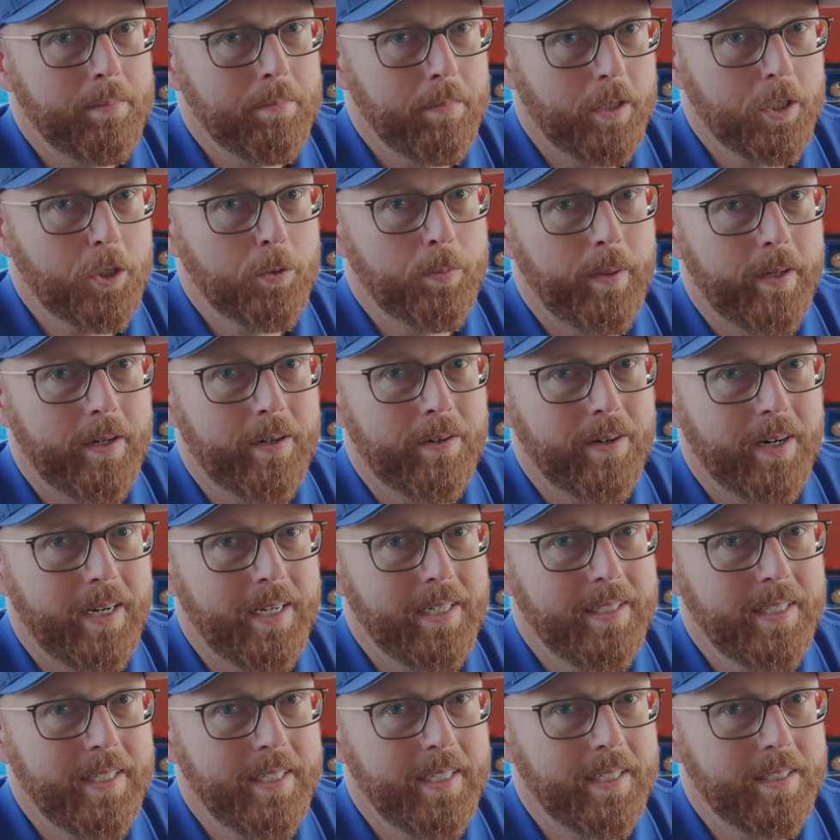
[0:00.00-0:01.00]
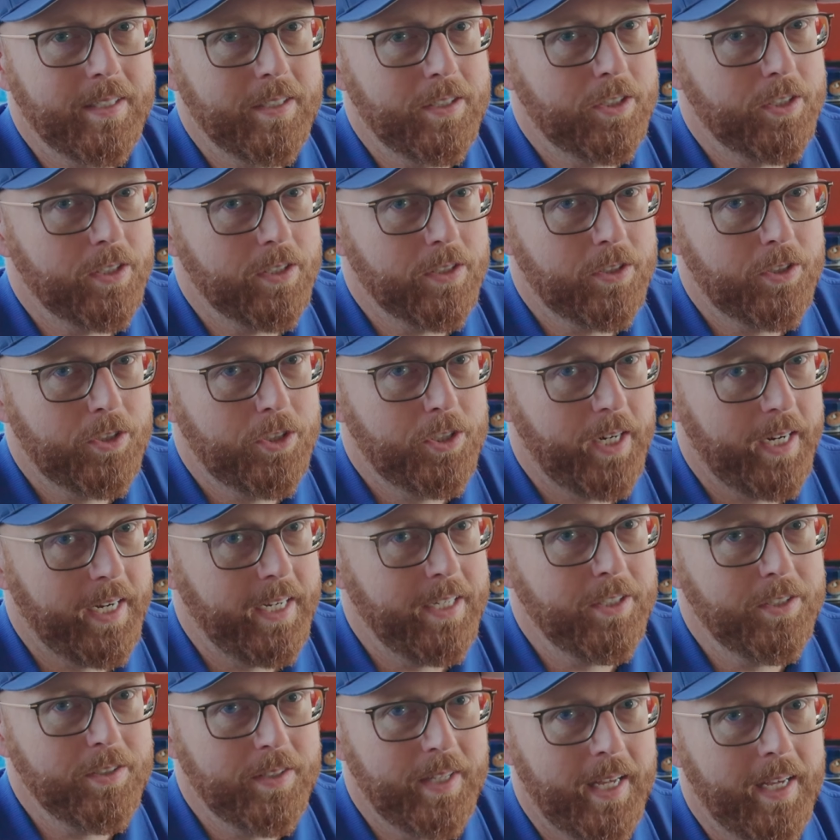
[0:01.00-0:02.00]
much better idea to just
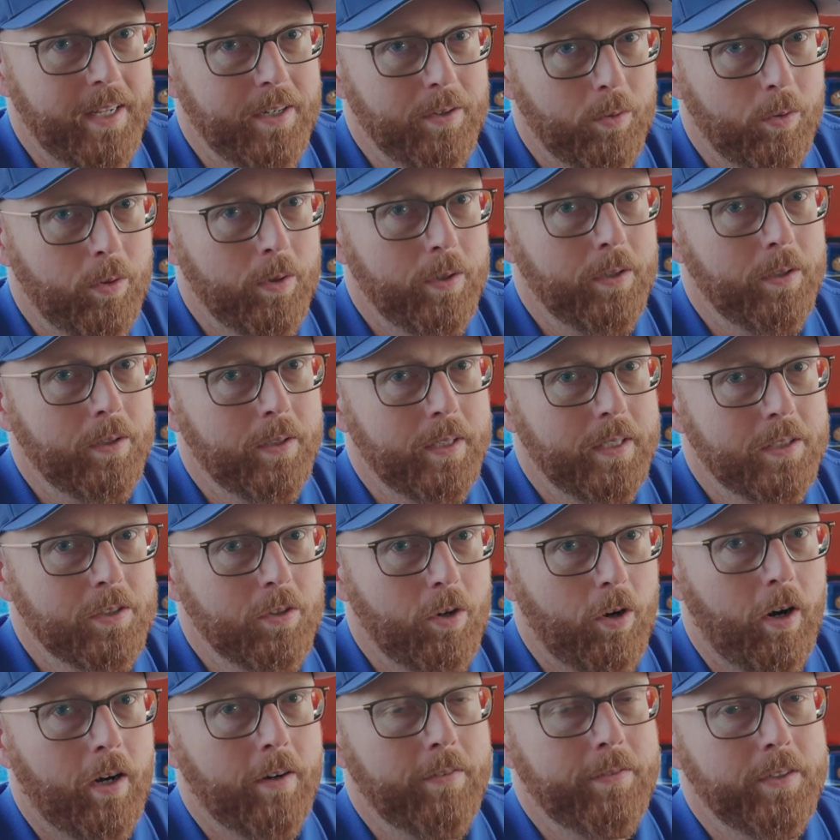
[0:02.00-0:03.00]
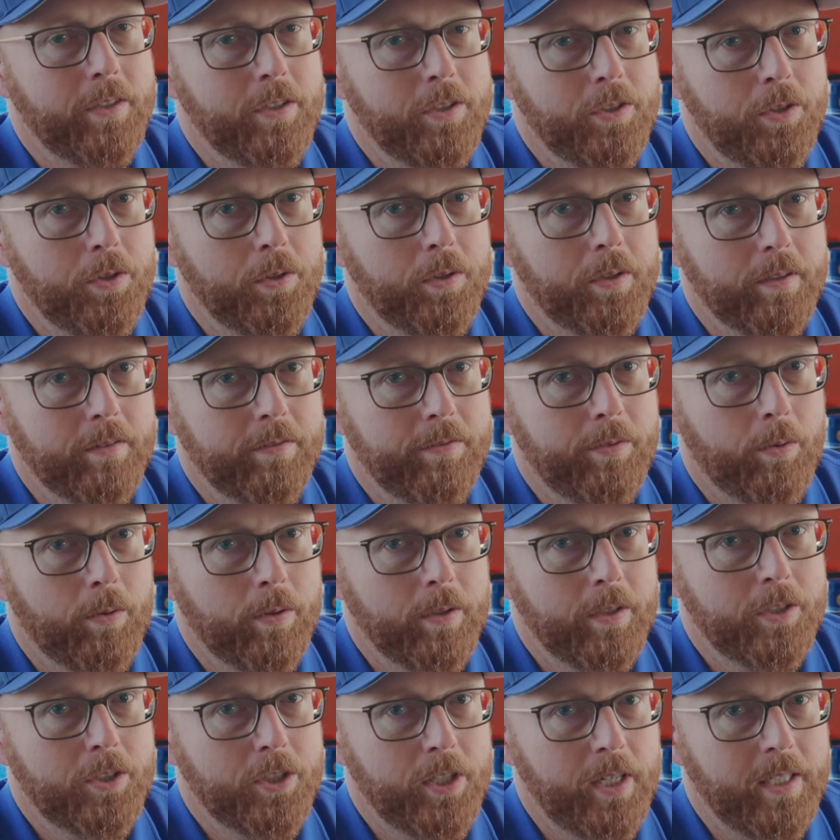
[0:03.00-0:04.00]
change that oil as often as you can
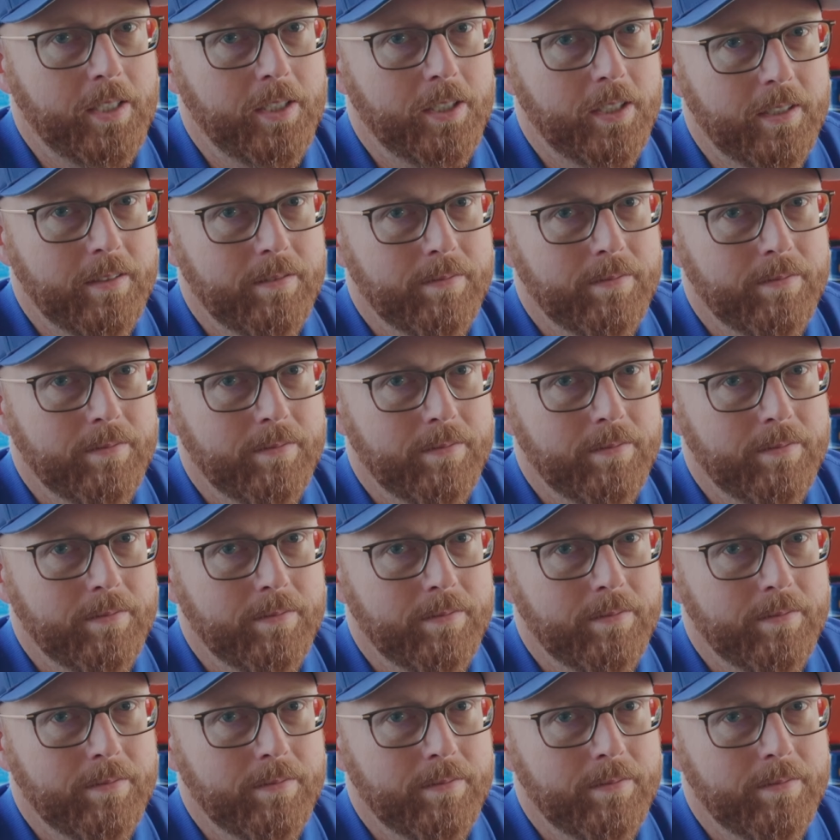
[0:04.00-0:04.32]
afford to change it.